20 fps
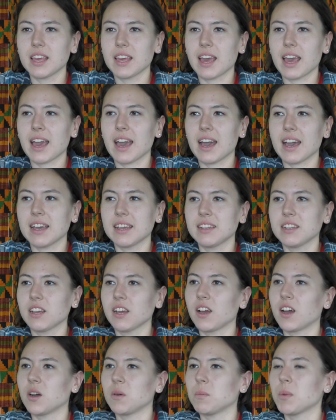
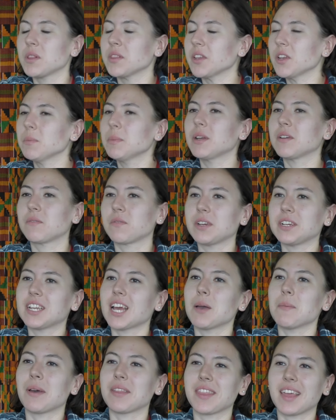had a little bit of free
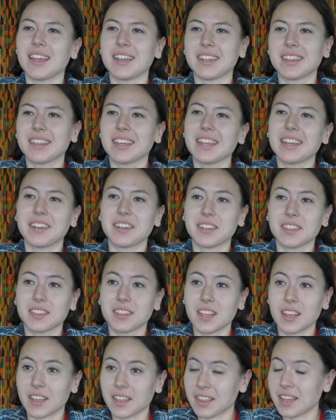time at the end
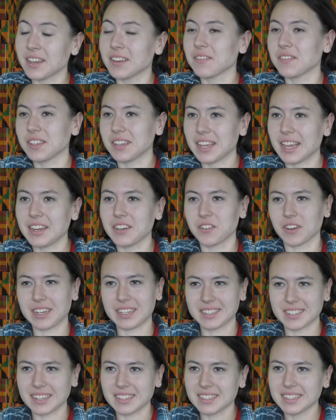of the day
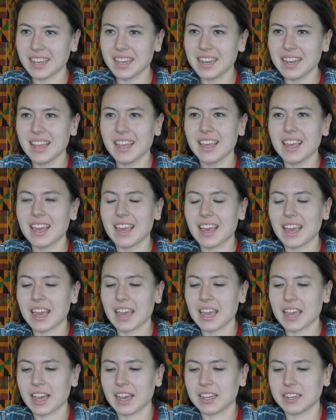during sunset,
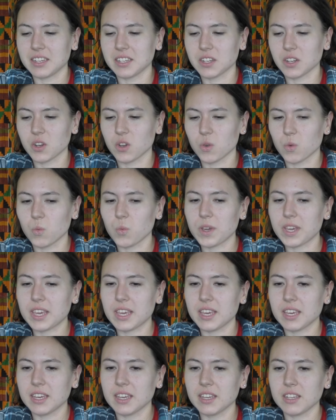and
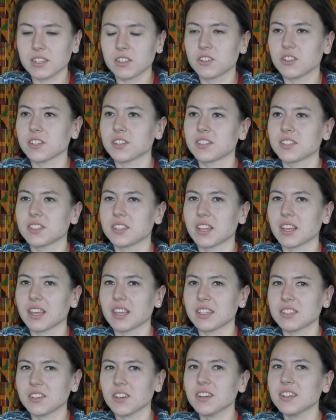we just
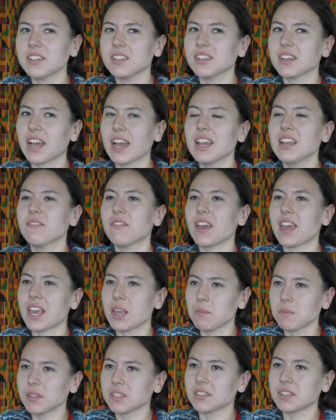started to kind of
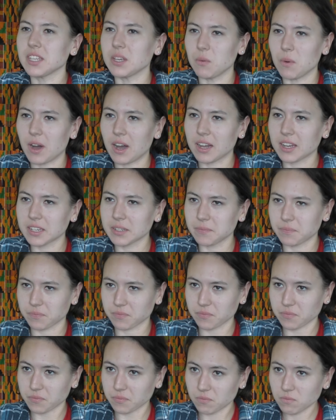aimlessly walk
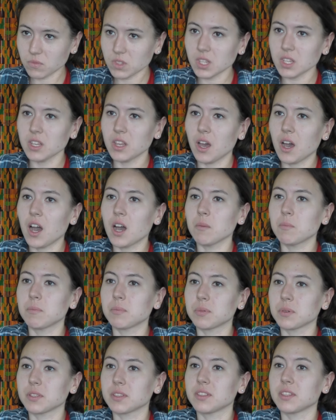
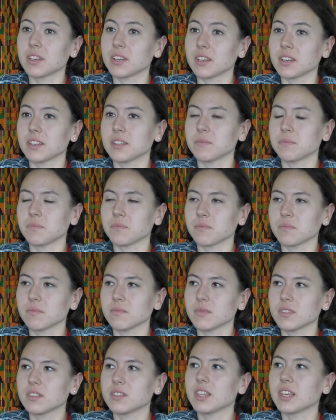up the
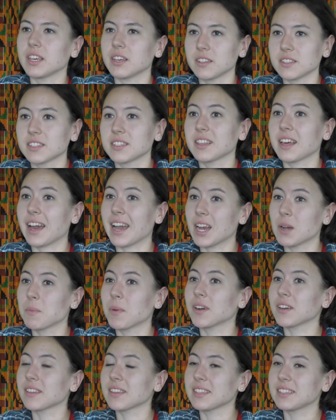hills to the higher
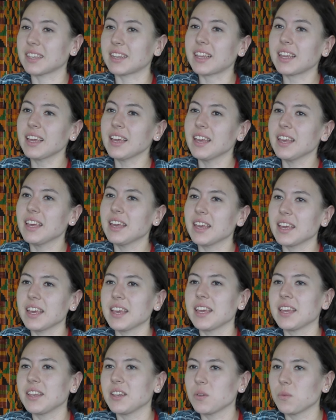part of the city,
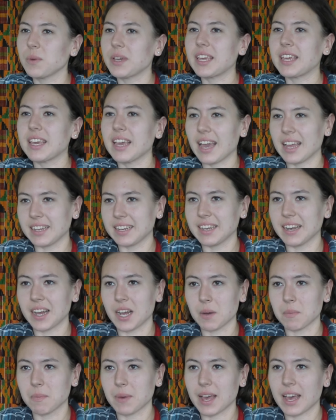and we ended
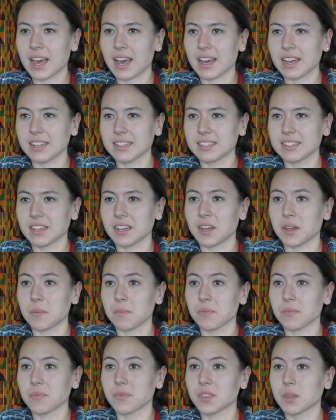up at the
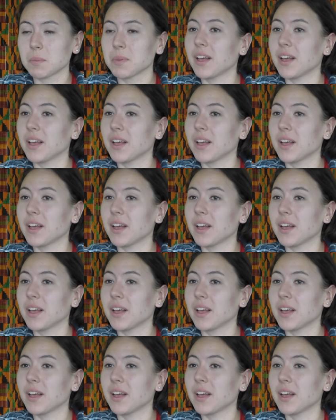Plaza di